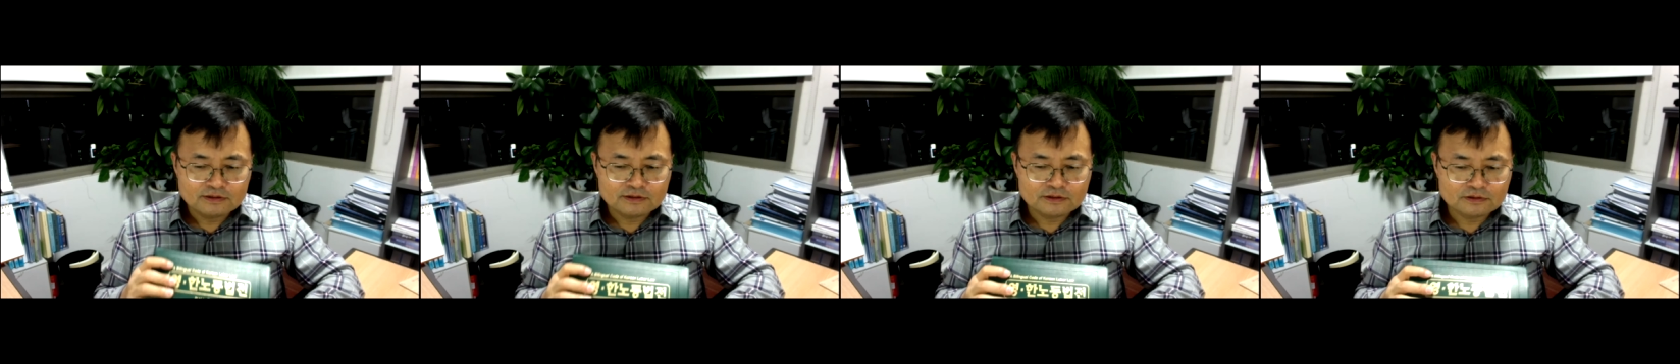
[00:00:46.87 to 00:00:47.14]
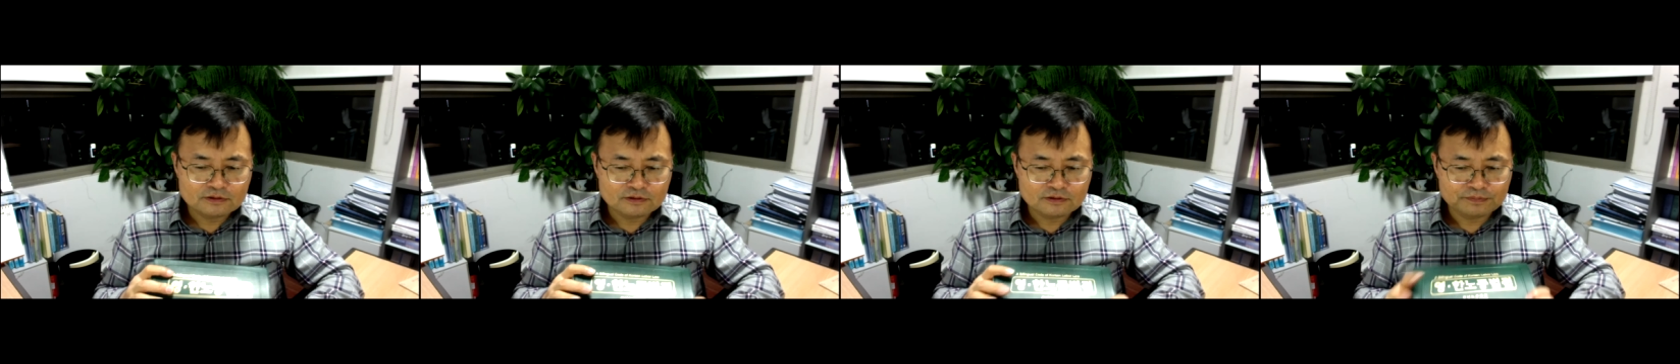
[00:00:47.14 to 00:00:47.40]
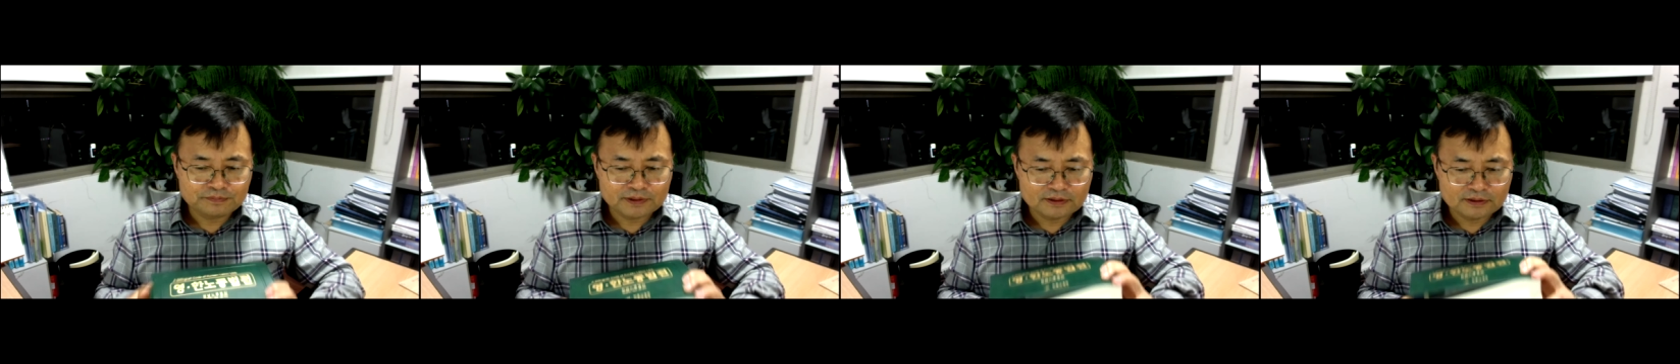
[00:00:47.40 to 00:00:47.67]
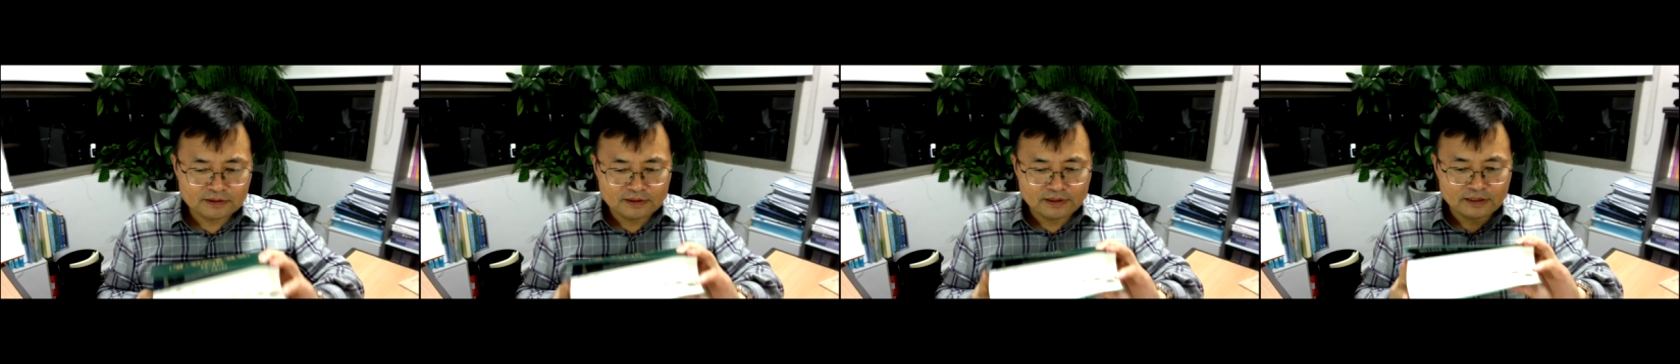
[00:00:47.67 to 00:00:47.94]
So,
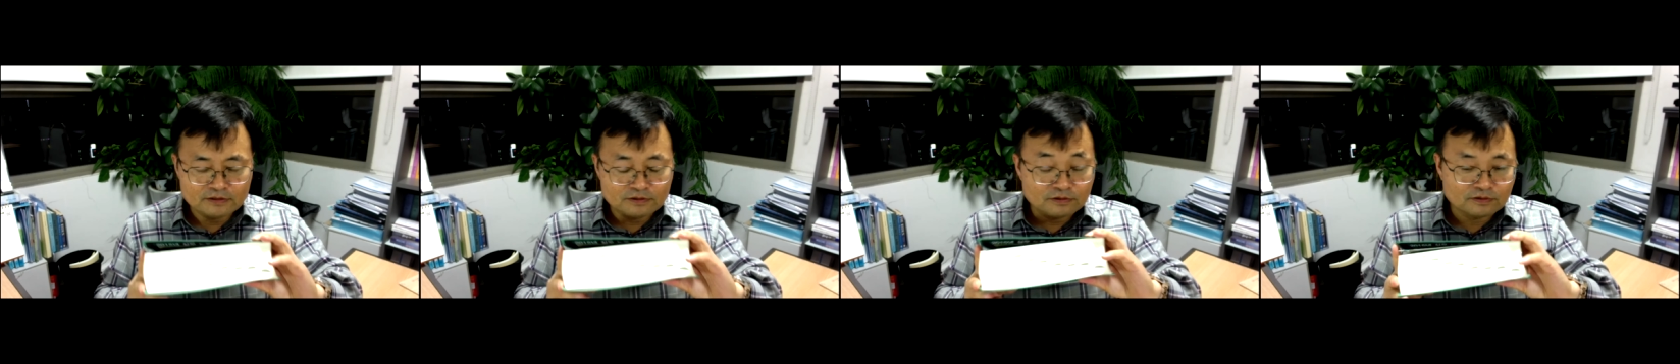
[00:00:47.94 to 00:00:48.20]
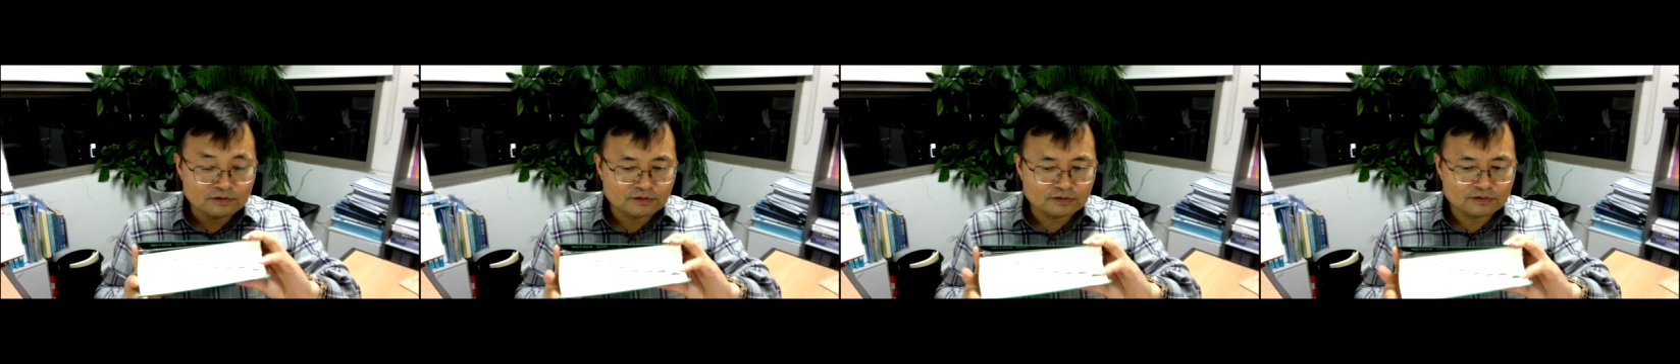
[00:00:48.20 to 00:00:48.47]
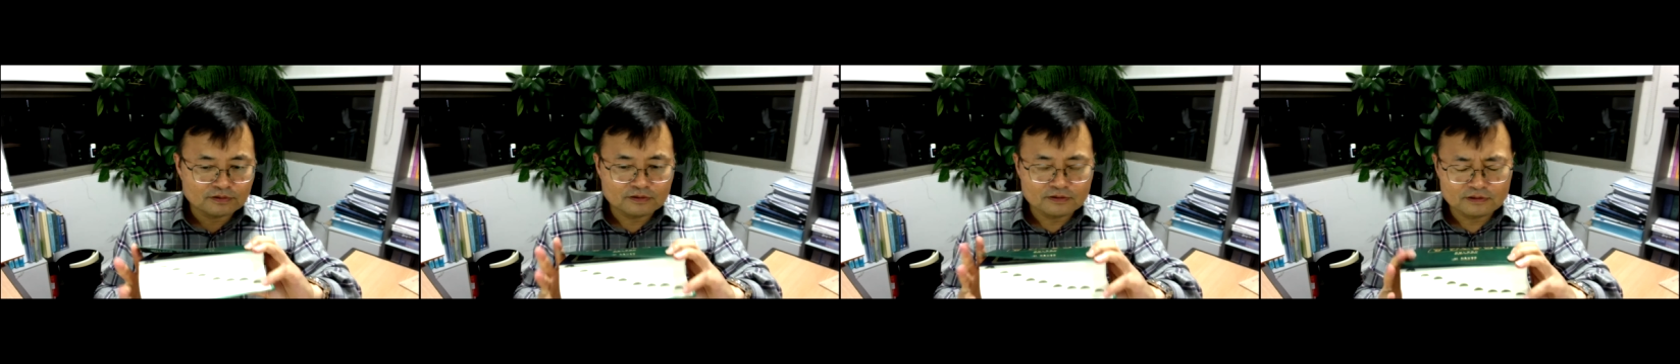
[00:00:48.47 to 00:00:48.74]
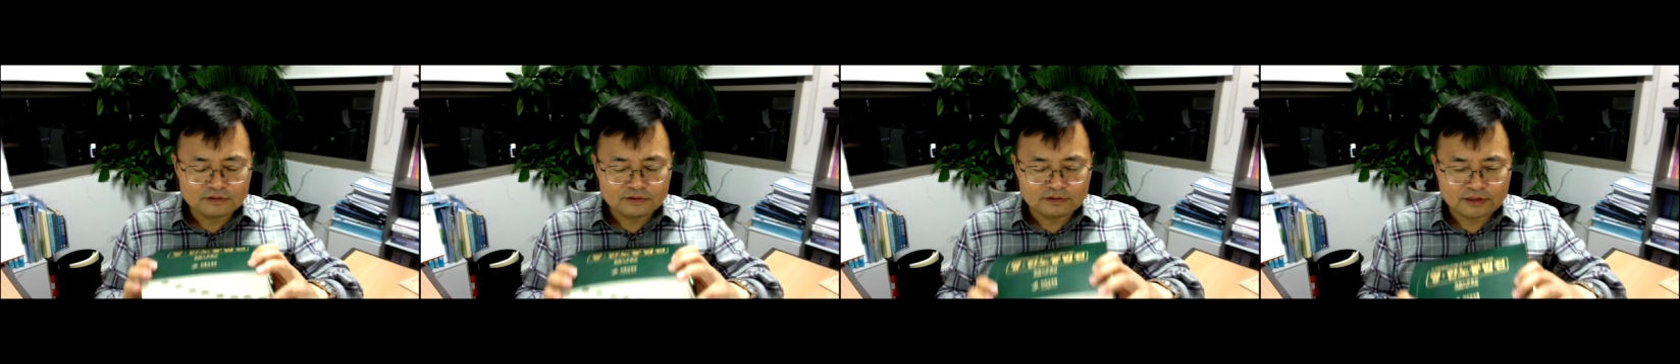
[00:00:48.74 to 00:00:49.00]
but as you know,
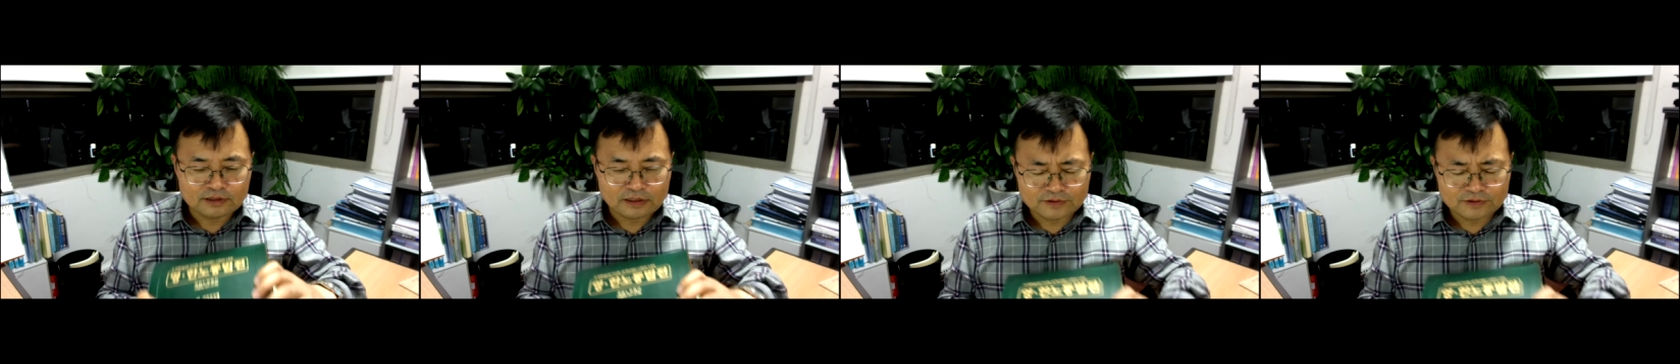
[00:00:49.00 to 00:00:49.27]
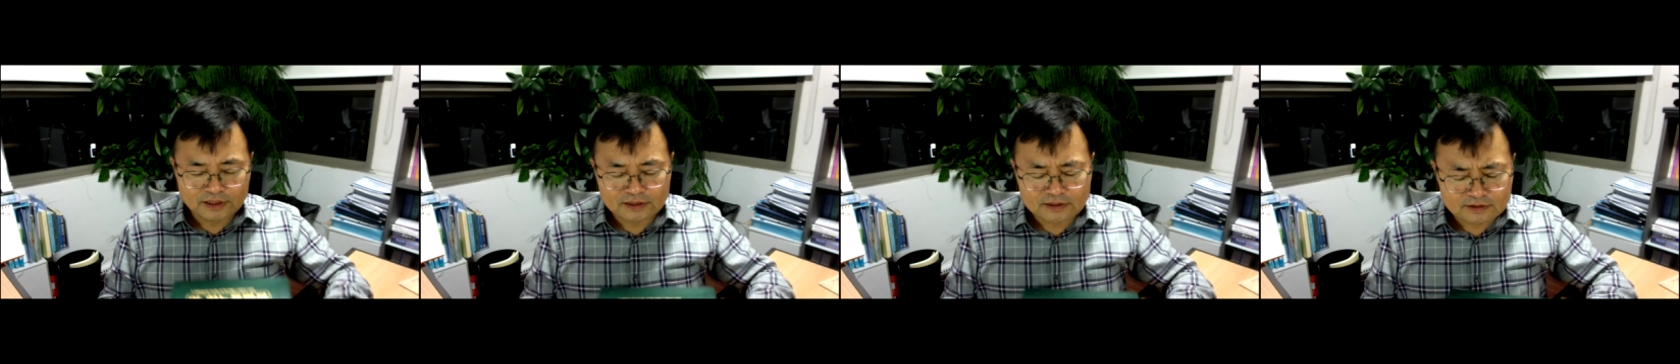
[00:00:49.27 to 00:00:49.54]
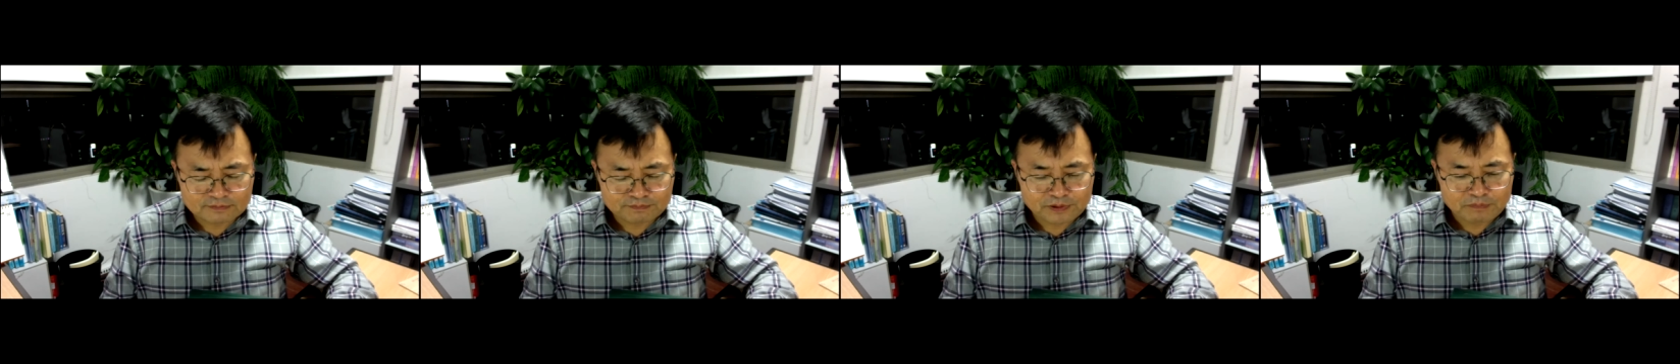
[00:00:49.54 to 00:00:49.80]
nowadays